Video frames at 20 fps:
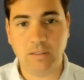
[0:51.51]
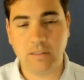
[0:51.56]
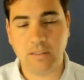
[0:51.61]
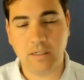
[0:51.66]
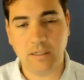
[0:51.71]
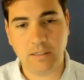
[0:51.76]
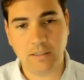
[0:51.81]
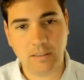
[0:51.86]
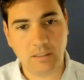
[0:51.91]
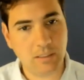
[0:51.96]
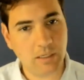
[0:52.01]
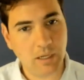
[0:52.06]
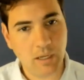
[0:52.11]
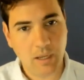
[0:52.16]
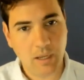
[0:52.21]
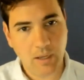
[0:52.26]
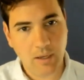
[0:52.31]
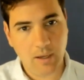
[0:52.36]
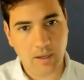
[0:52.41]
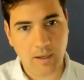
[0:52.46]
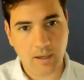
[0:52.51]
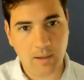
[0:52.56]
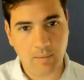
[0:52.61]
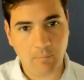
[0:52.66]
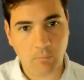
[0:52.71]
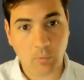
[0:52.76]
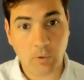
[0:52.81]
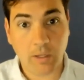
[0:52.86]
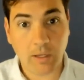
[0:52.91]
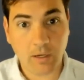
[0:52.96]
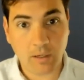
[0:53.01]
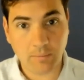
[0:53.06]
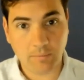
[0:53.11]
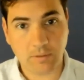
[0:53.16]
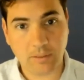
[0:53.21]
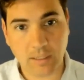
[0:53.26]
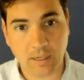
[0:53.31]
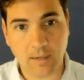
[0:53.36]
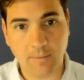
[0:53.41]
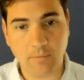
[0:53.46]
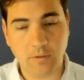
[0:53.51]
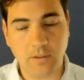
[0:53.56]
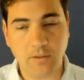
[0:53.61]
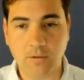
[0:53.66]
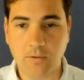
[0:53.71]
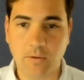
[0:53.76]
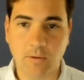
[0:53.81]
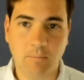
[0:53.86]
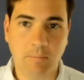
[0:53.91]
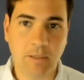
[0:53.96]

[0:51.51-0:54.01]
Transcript: things when it comes time to do them.